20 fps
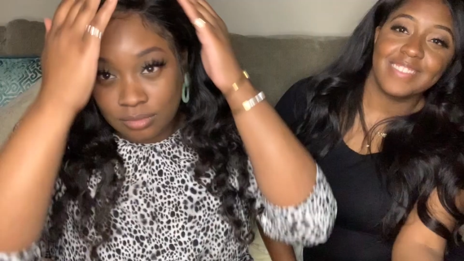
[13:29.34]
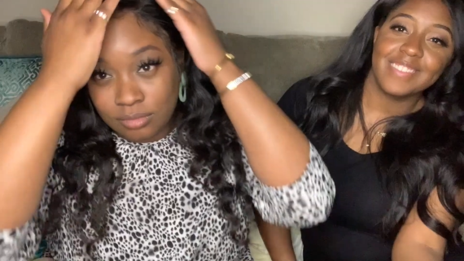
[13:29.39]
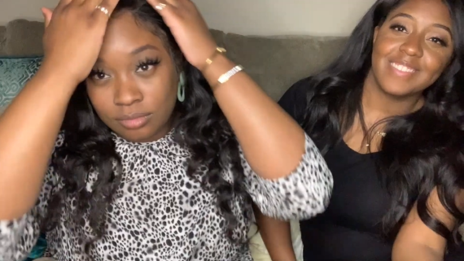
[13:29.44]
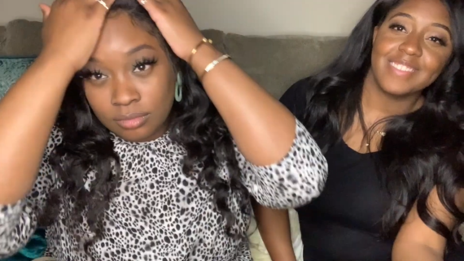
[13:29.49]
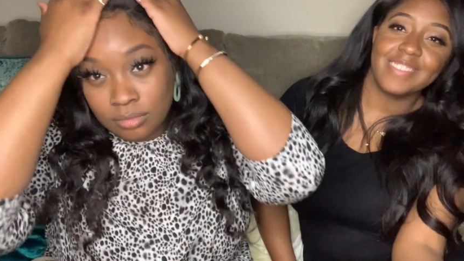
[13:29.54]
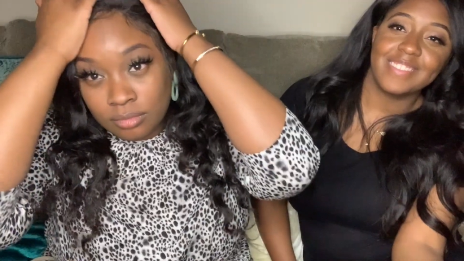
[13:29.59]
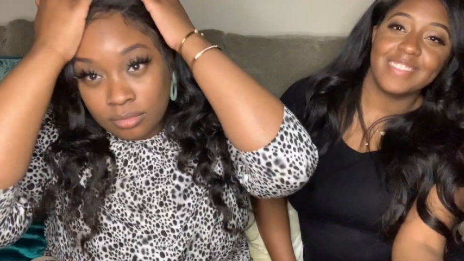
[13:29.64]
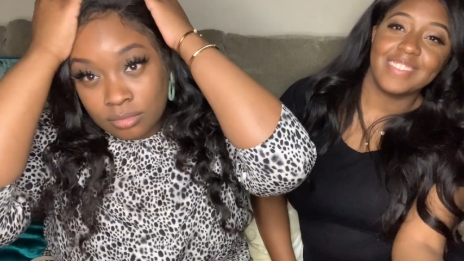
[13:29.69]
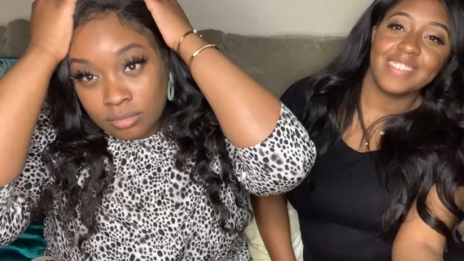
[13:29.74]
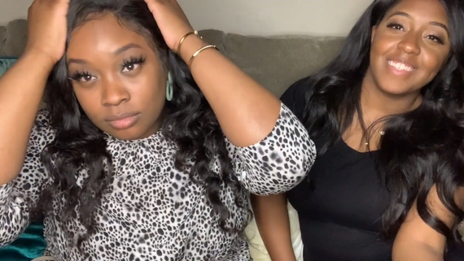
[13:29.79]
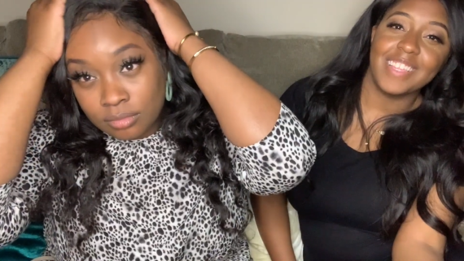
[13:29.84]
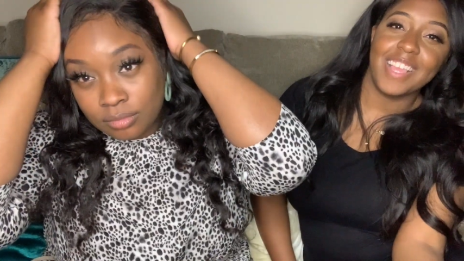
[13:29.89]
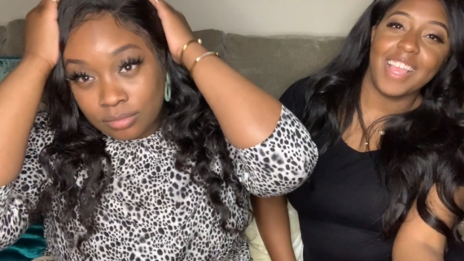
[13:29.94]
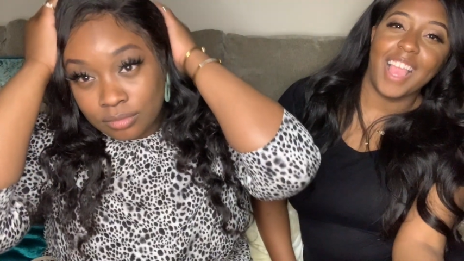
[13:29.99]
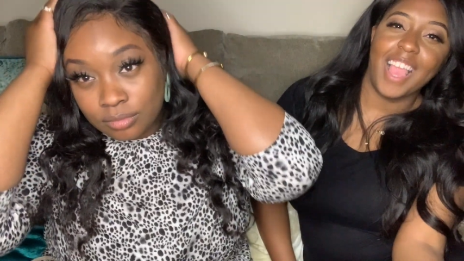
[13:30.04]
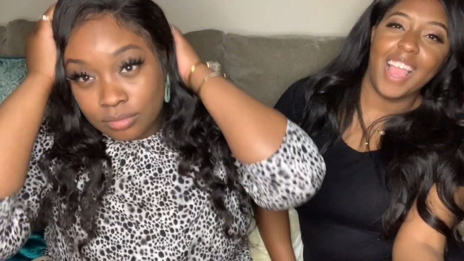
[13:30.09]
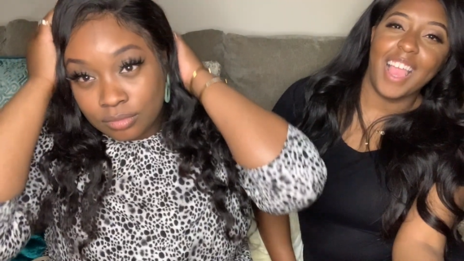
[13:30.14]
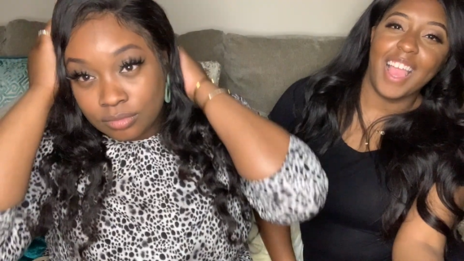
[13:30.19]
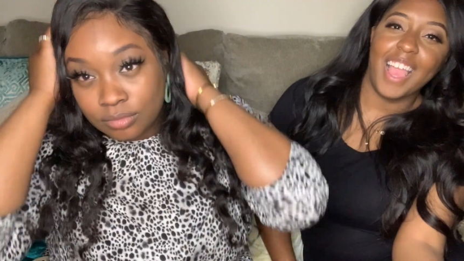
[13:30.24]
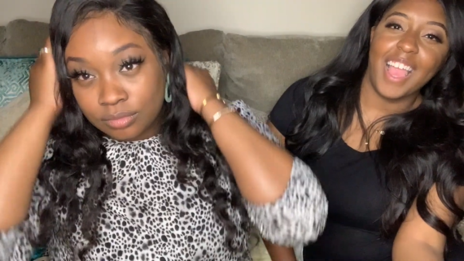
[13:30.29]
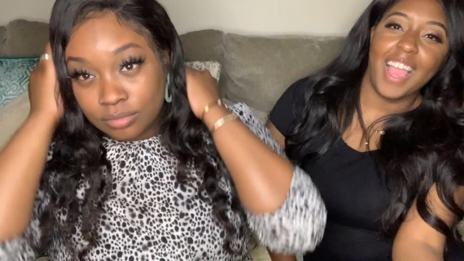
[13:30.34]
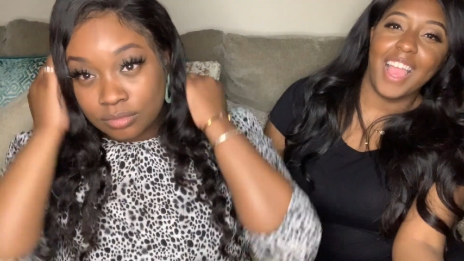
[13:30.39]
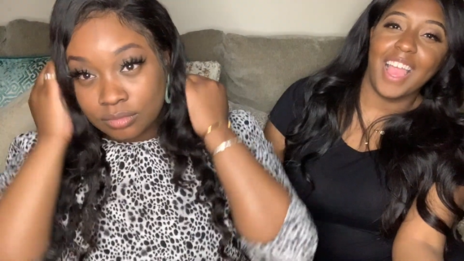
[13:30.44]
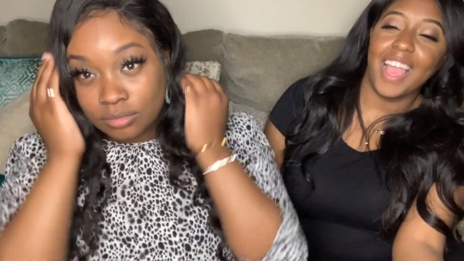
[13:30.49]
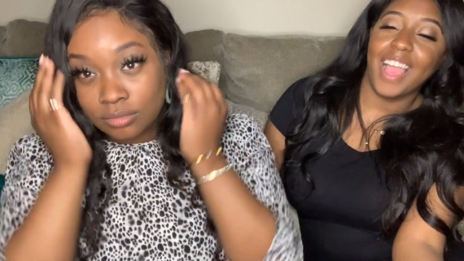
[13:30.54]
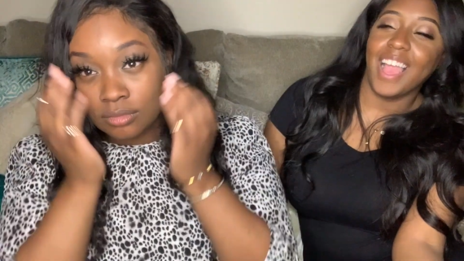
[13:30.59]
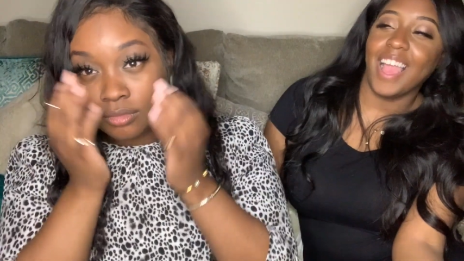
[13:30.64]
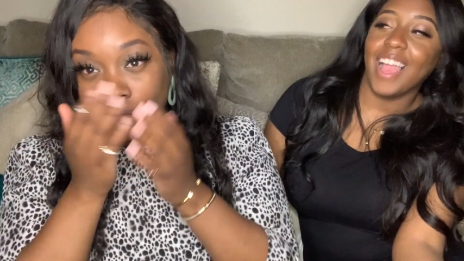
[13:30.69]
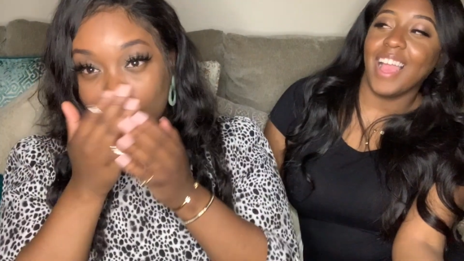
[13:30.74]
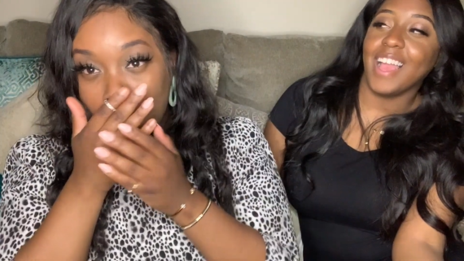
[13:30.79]

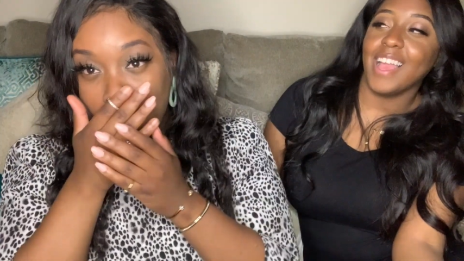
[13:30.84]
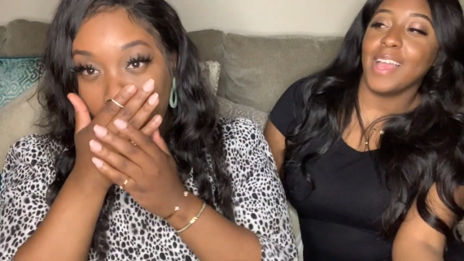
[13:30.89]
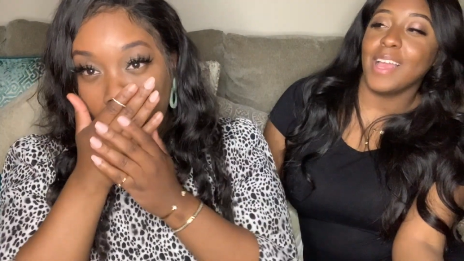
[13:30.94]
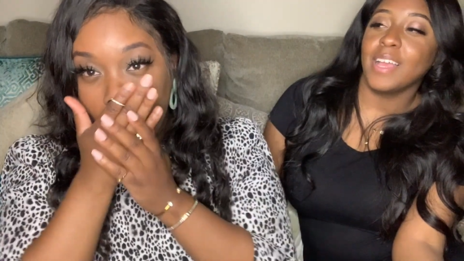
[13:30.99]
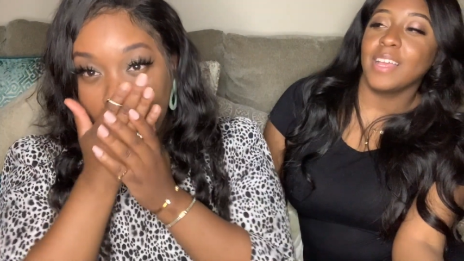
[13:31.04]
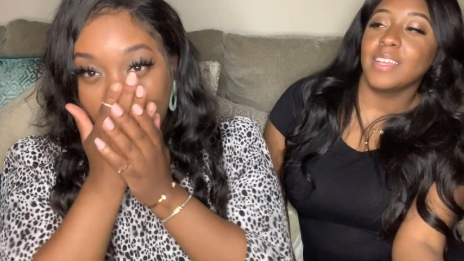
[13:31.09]
(no one is talking)